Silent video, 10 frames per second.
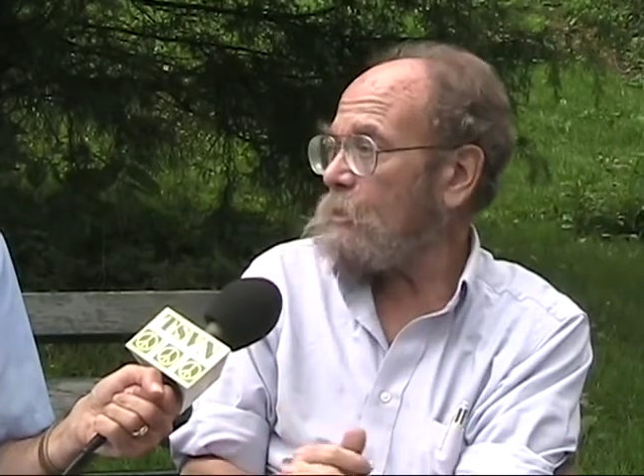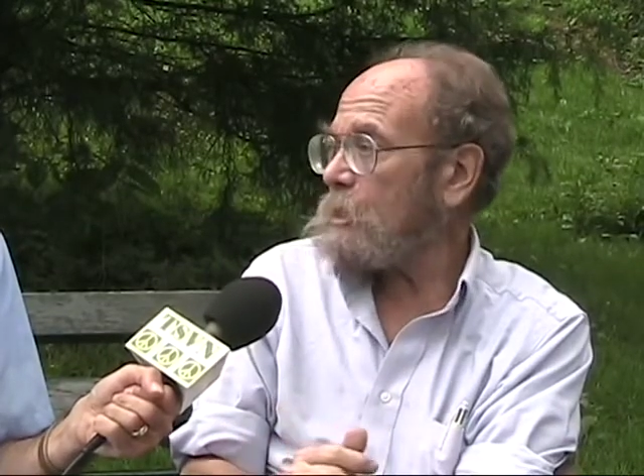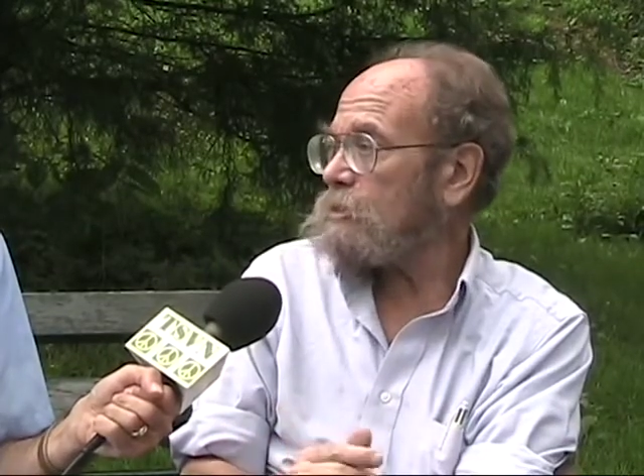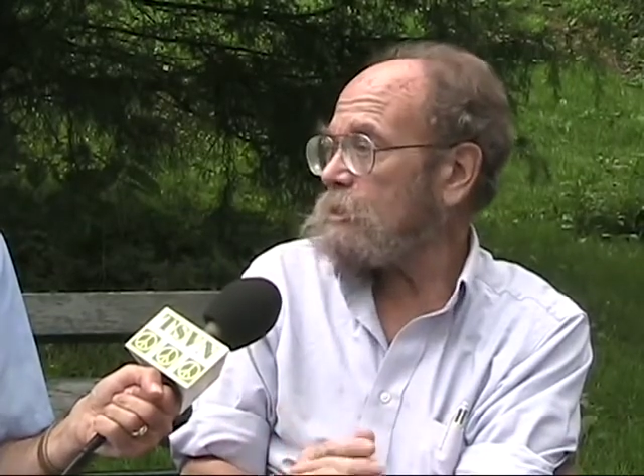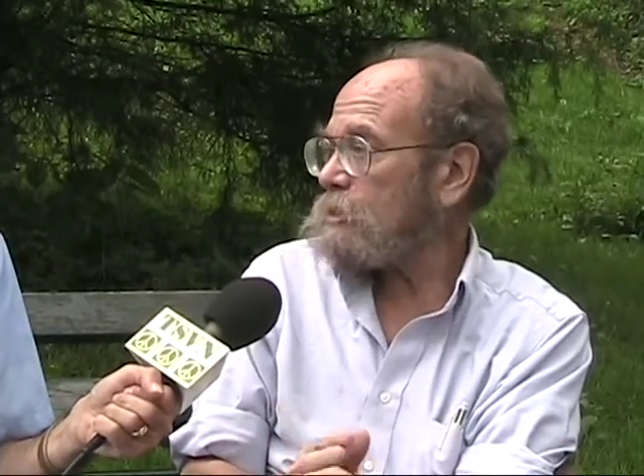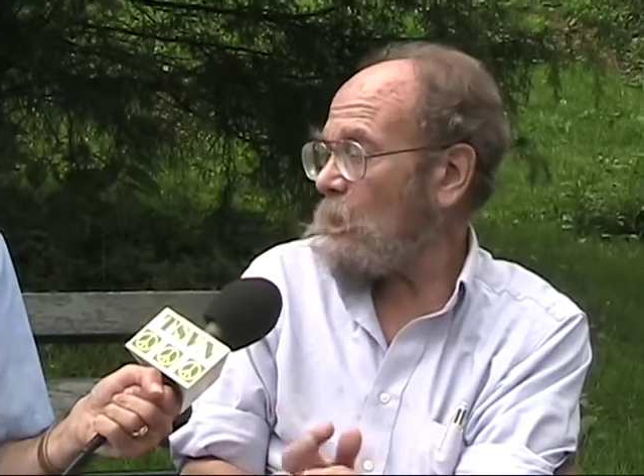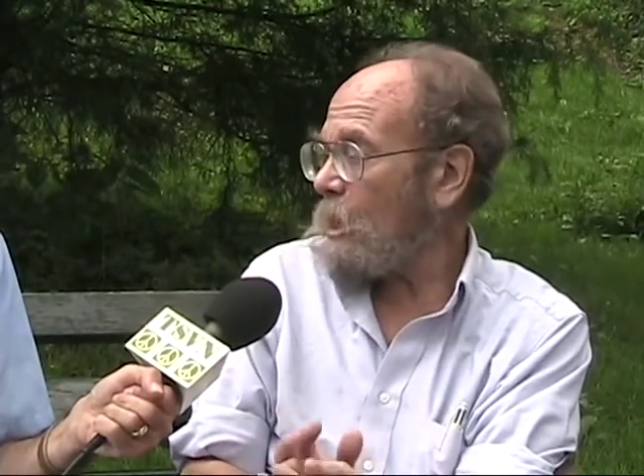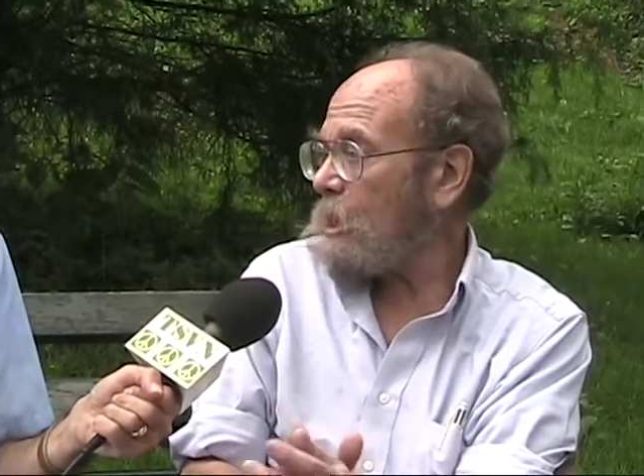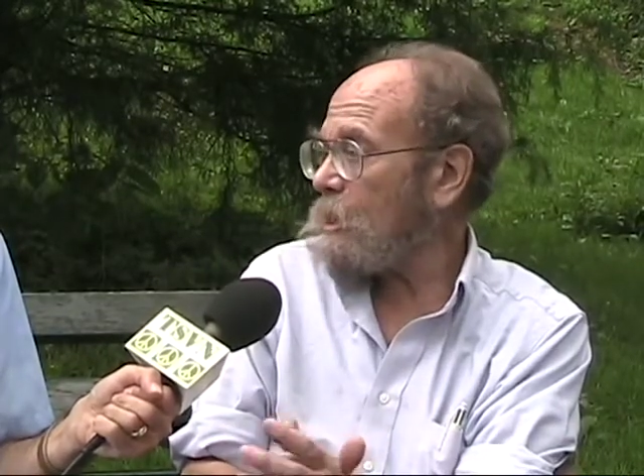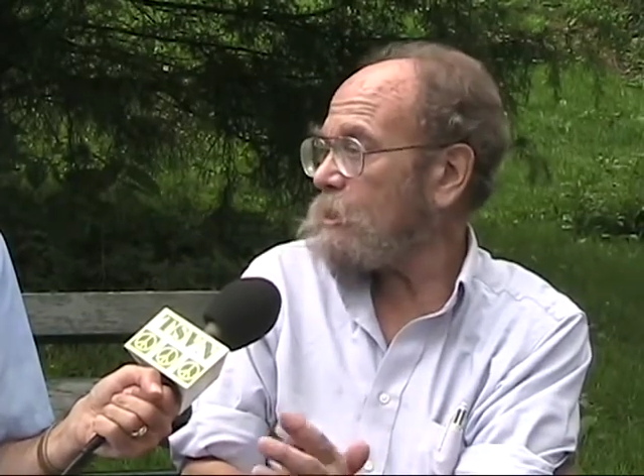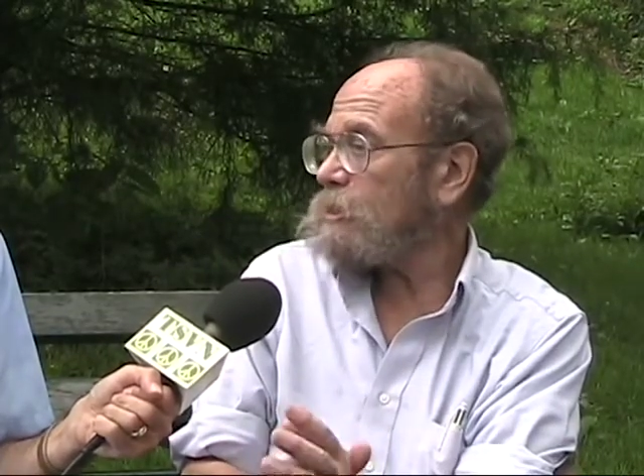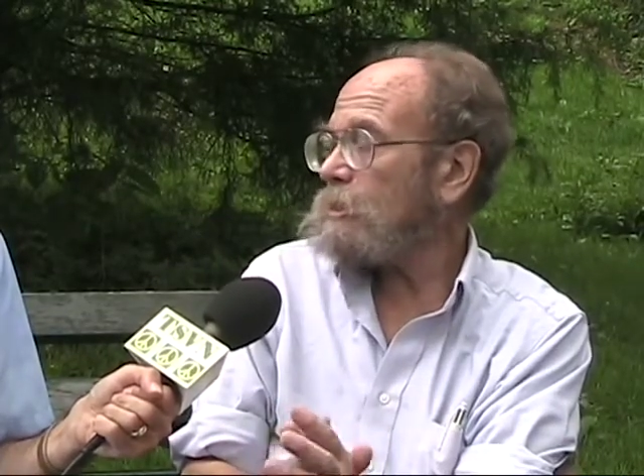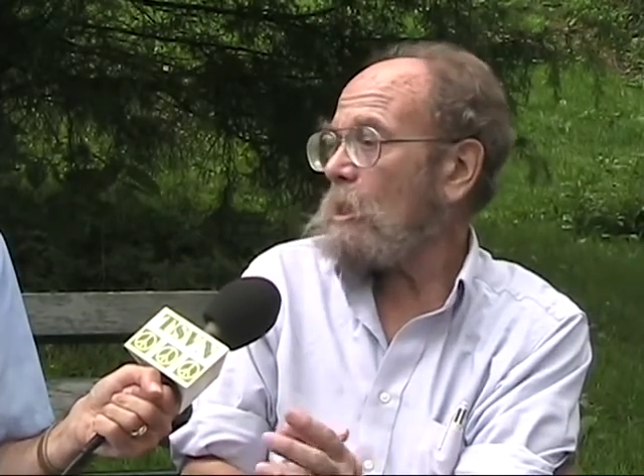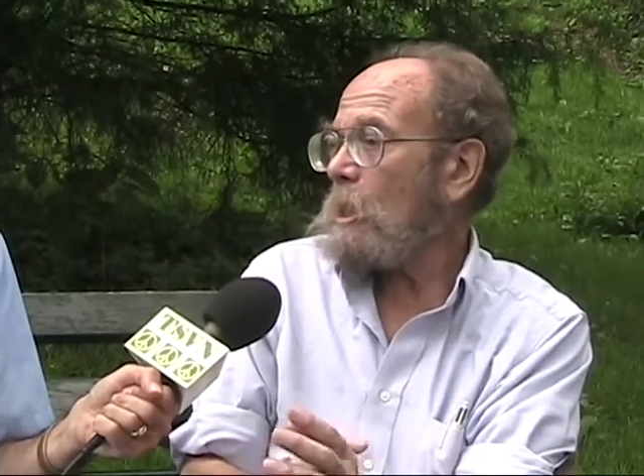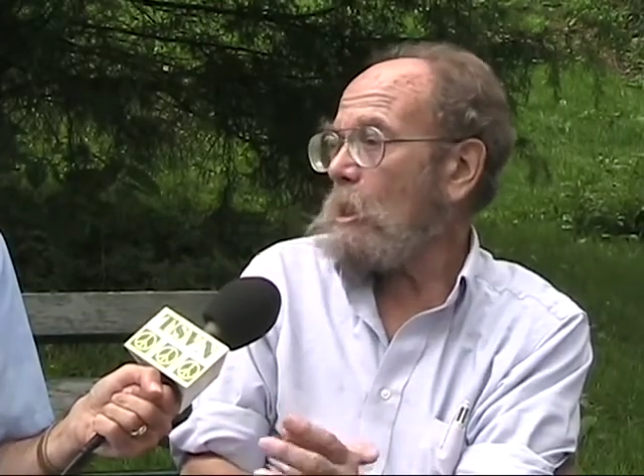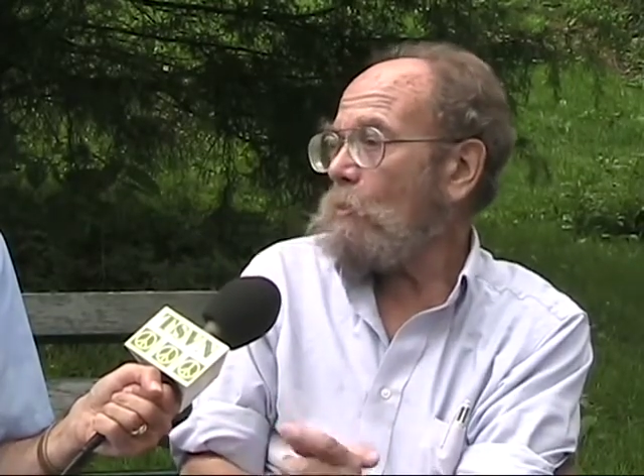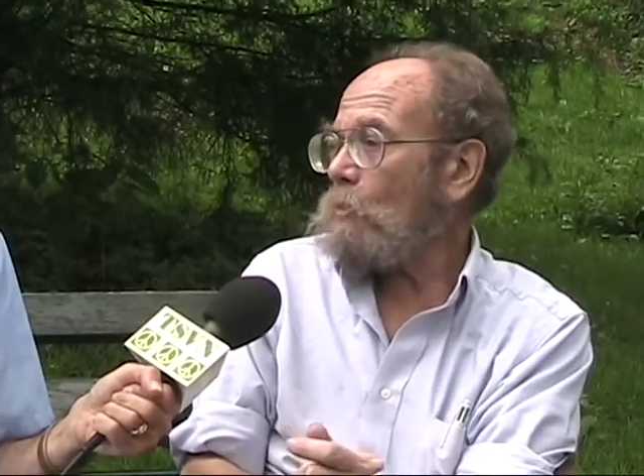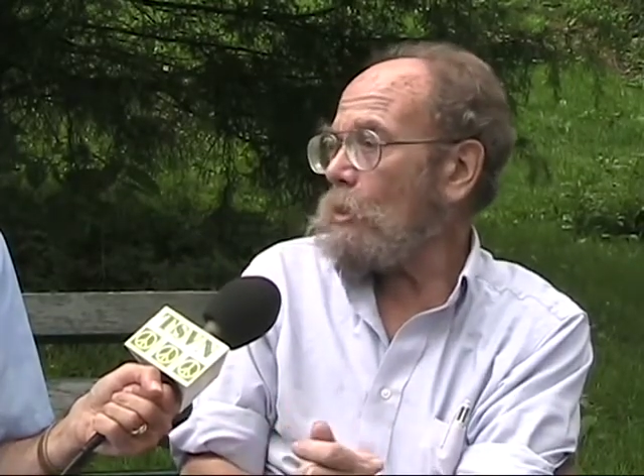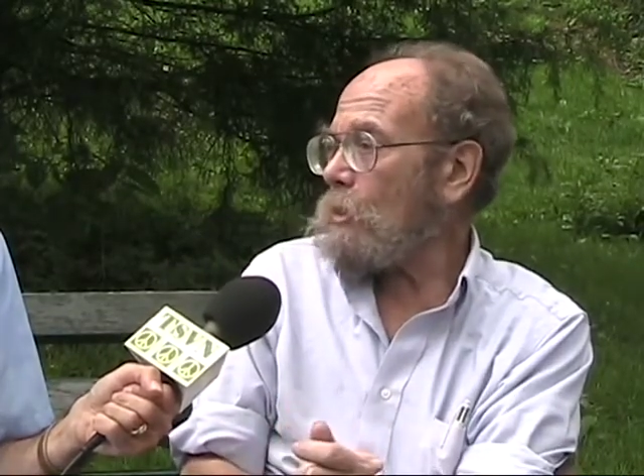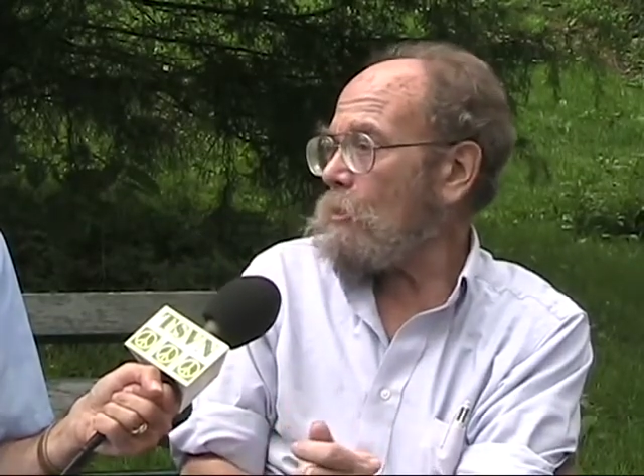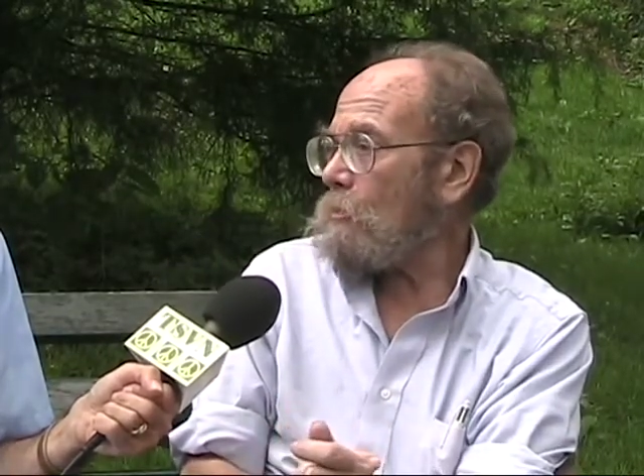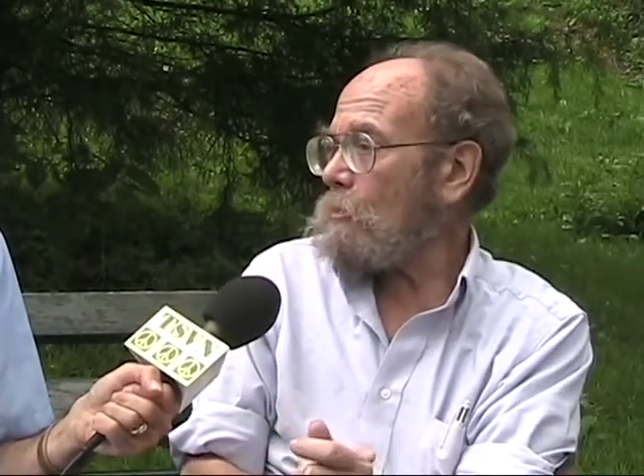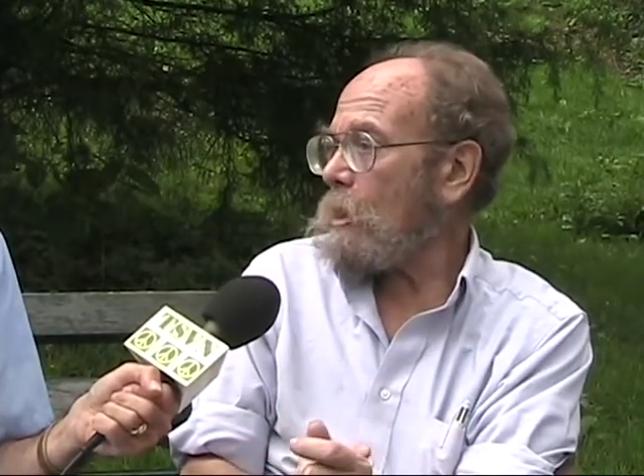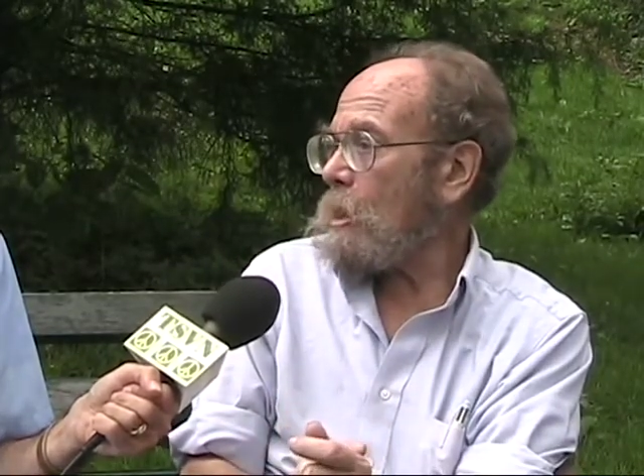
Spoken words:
anti-Zionists were,